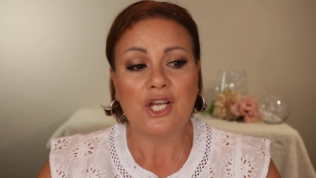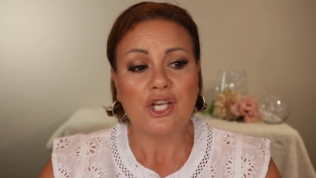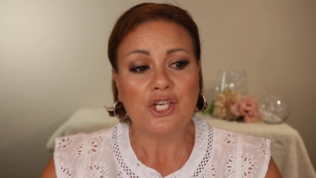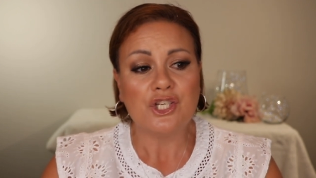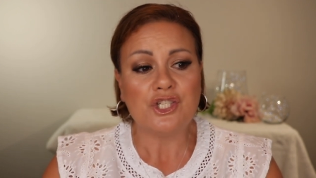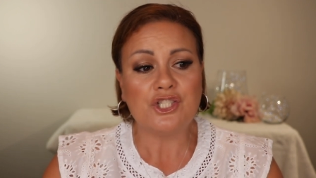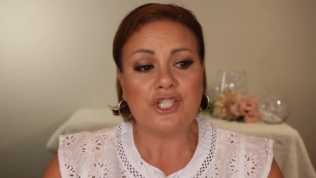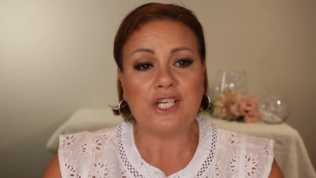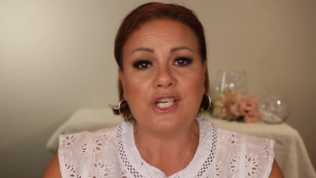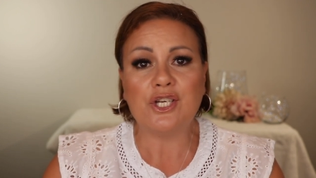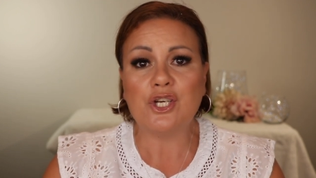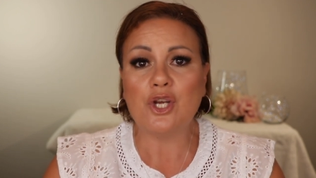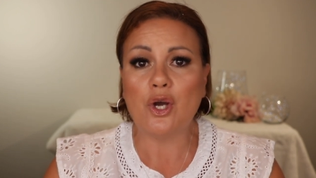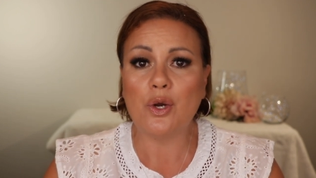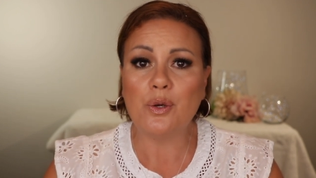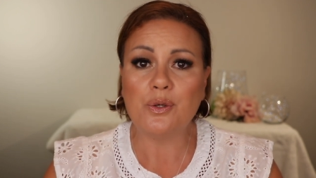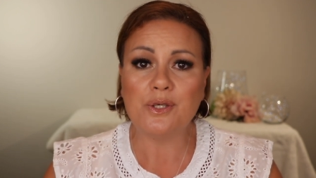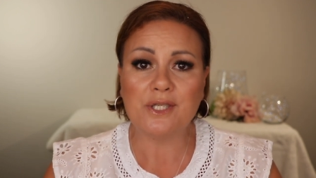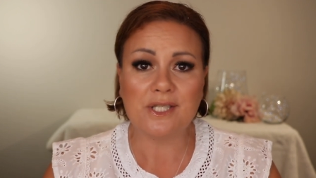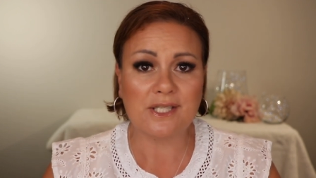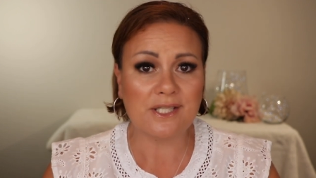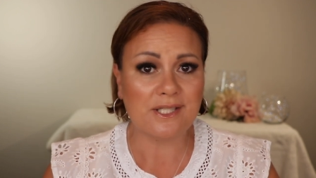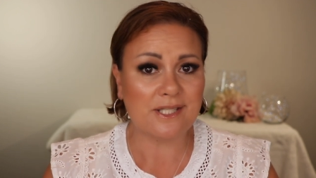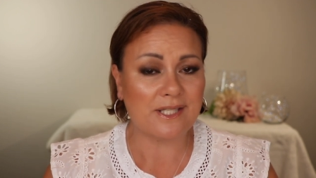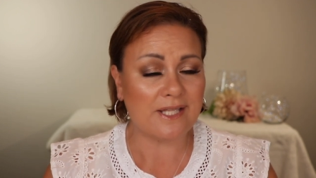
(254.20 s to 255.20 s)
she
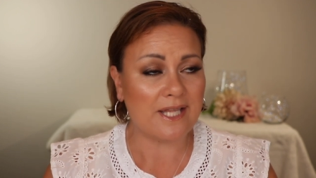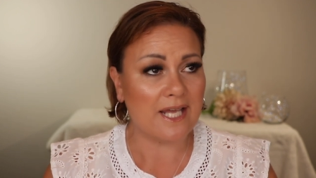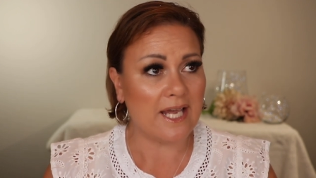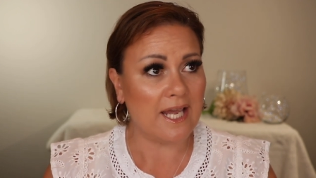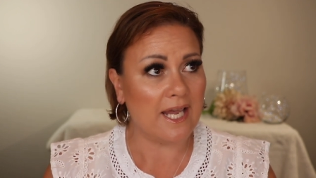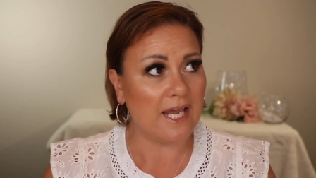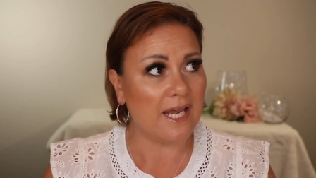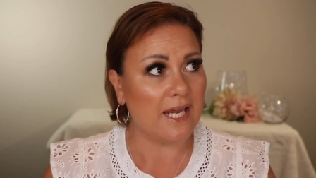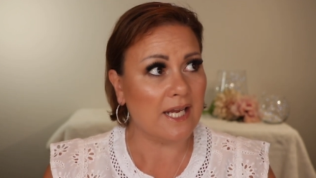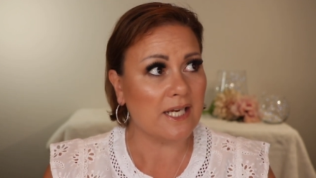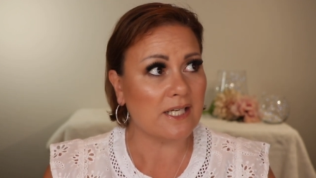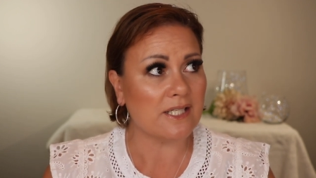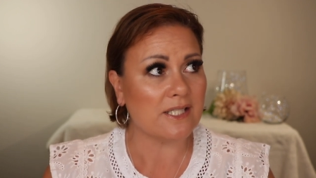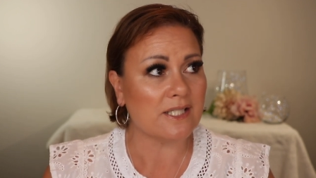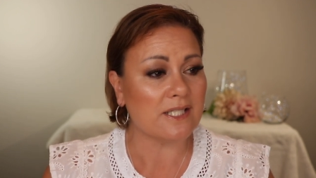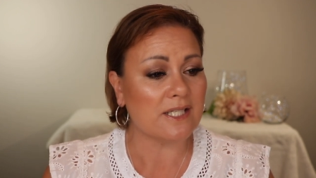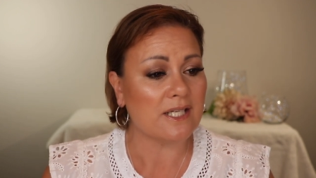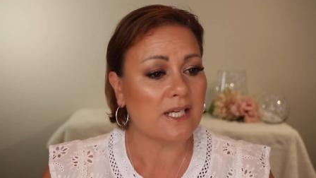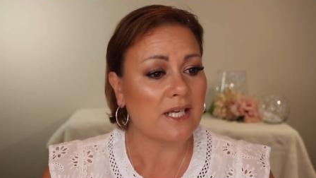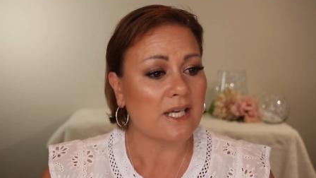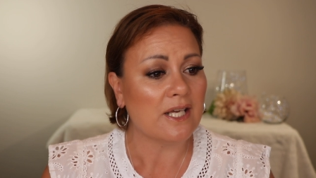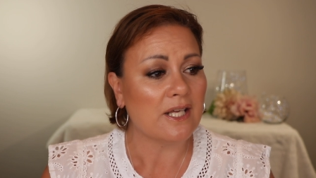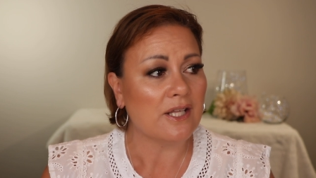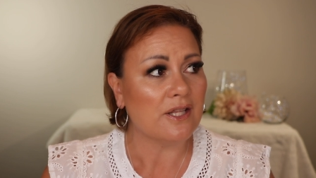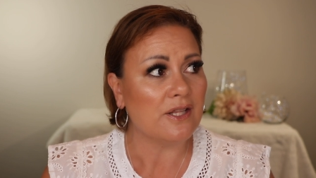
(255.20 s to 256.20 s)
noticed that
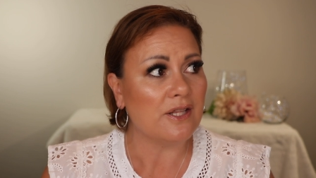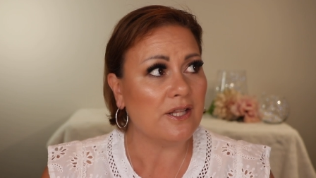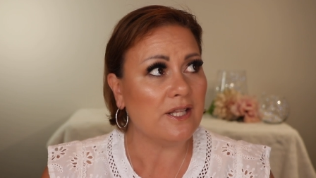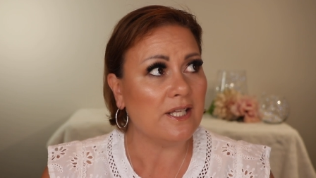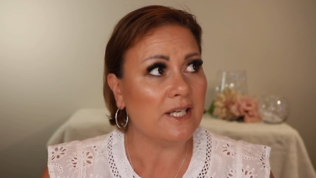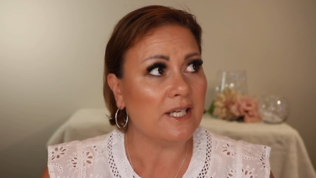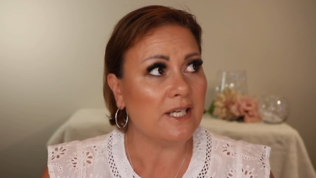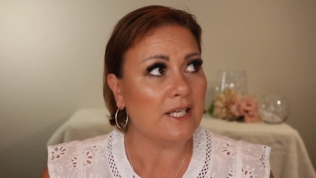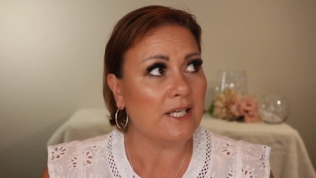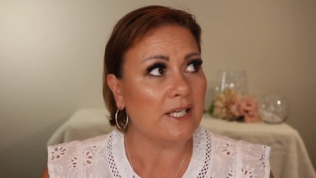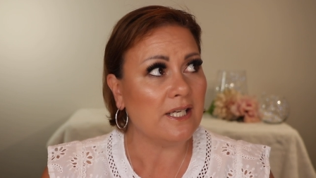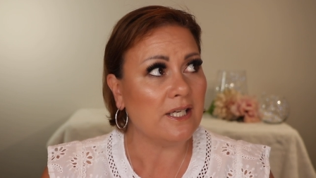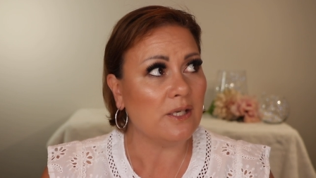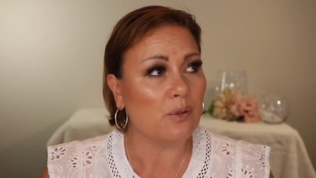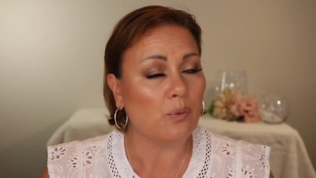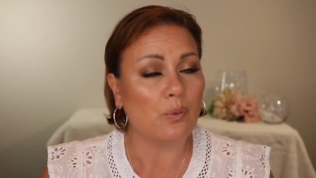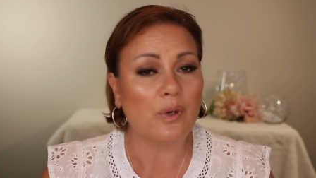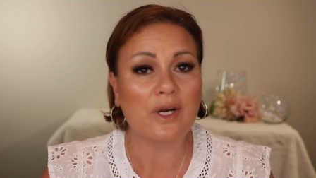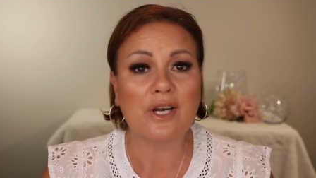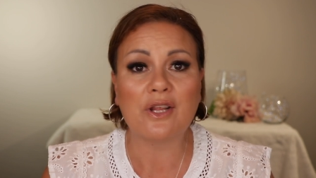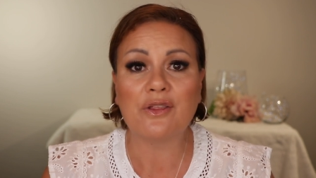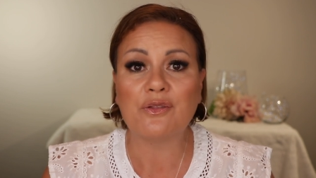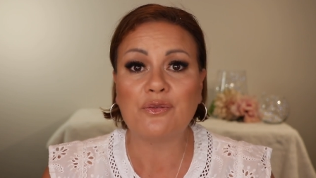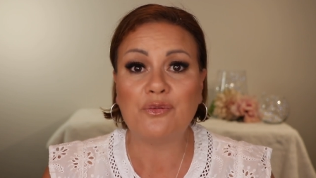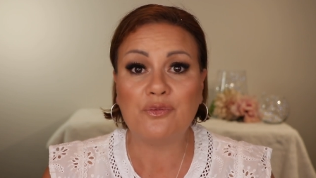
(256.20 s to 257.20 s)

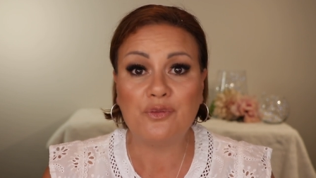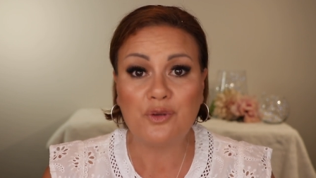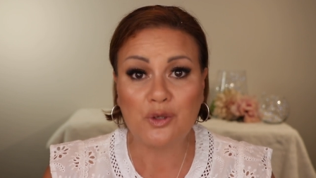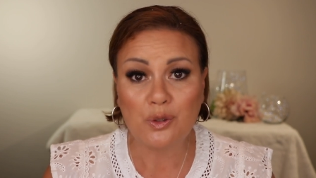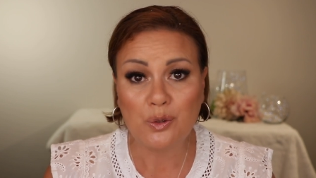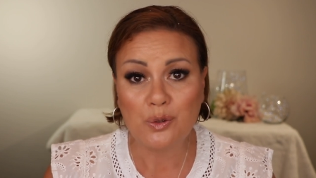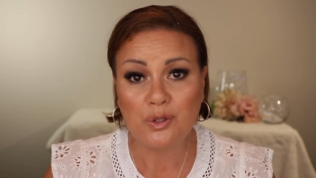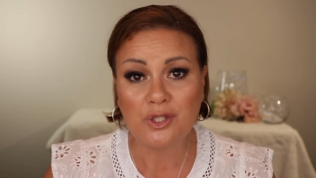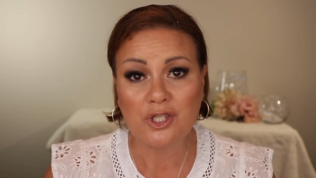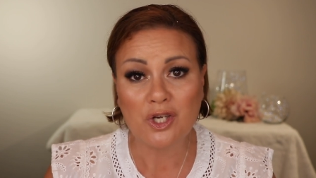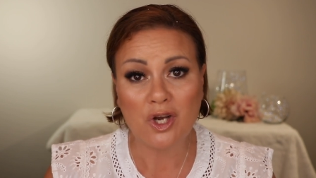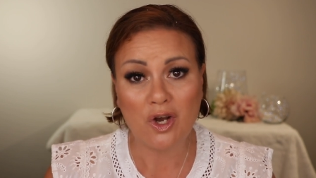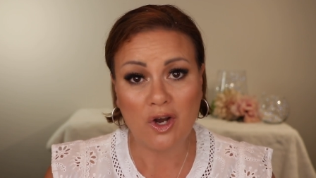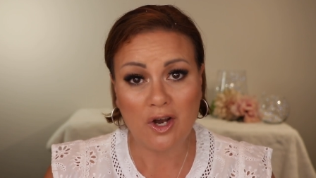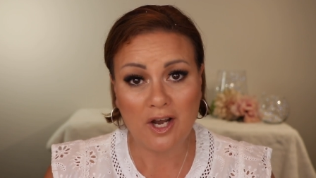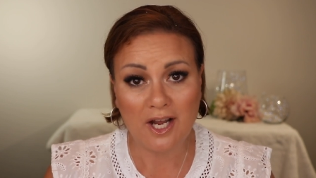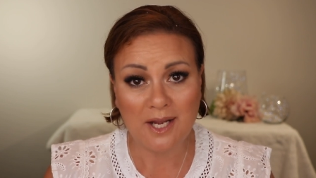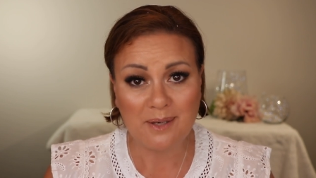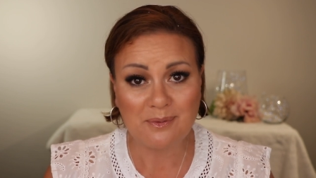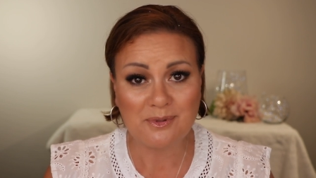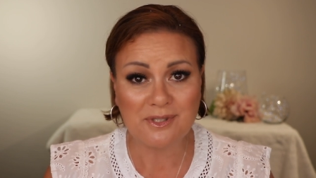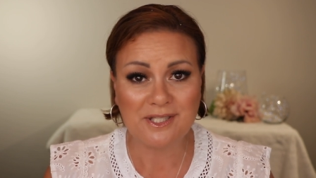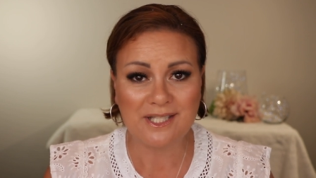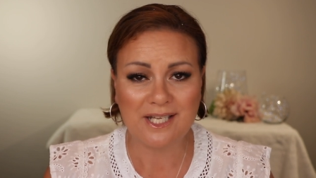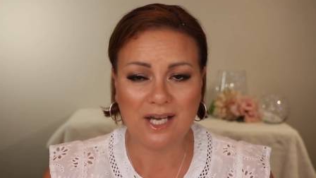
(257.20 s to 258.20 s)
one of the few
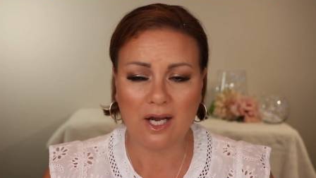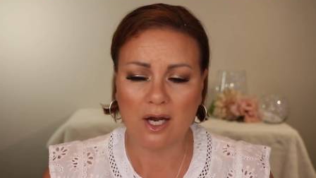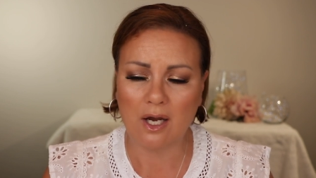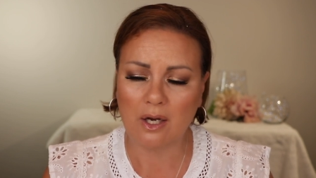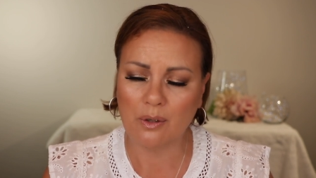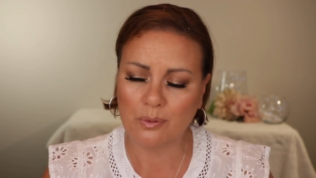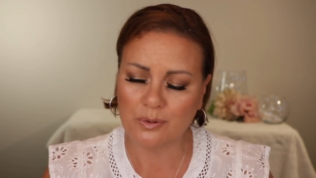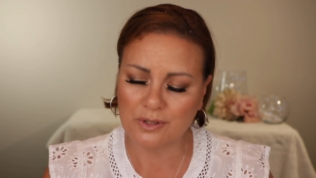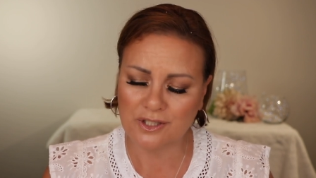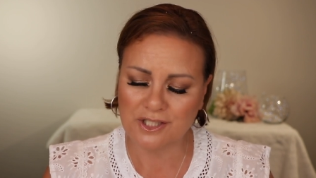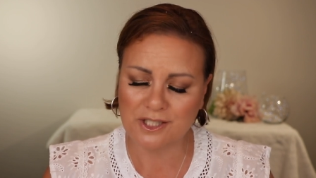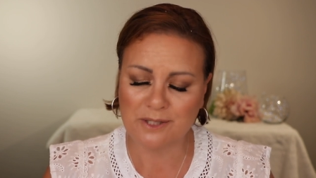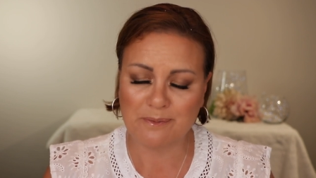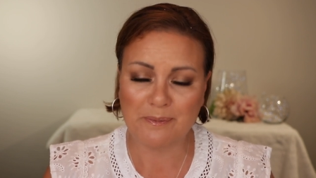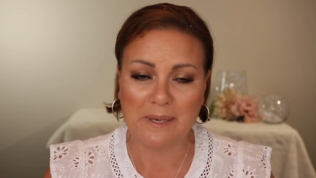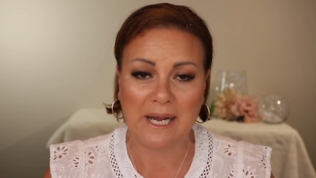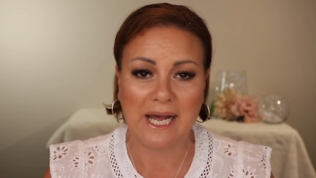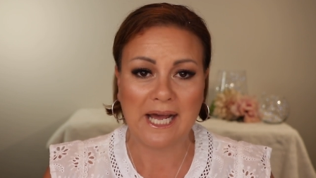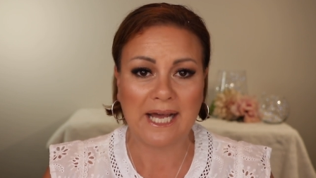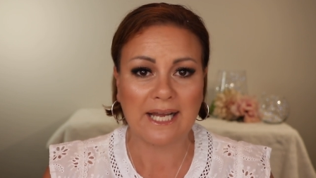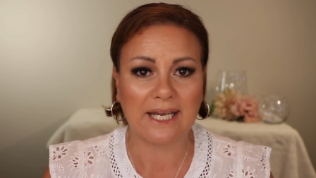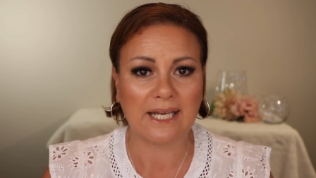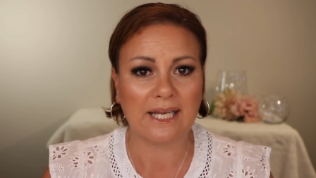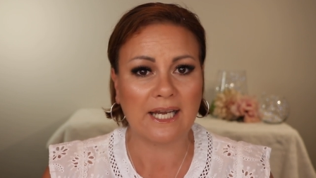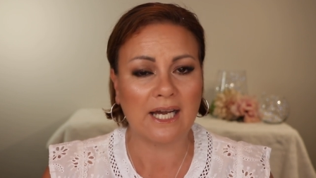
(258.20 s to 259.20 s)
times that I would
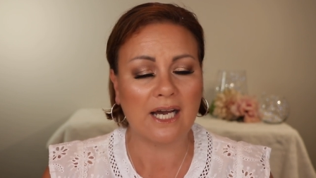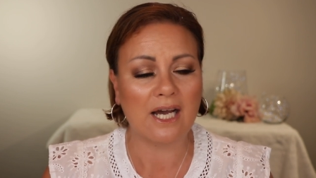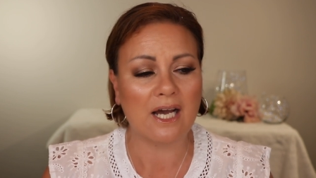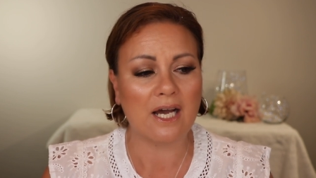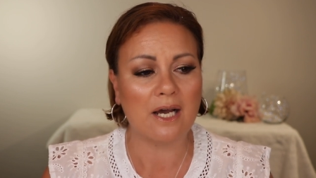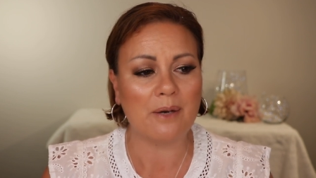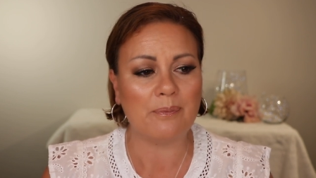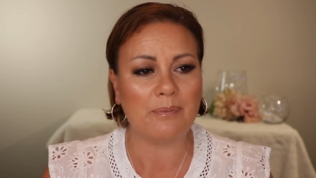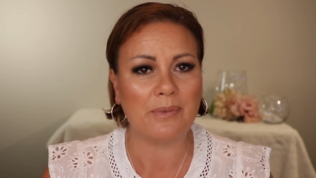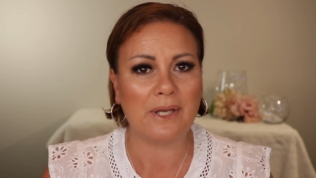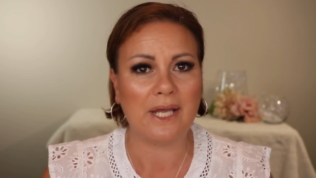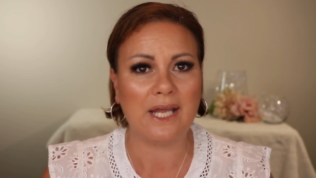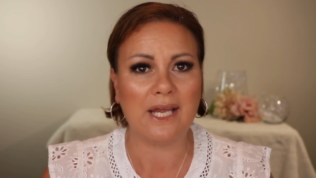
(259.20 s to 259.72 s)
spark up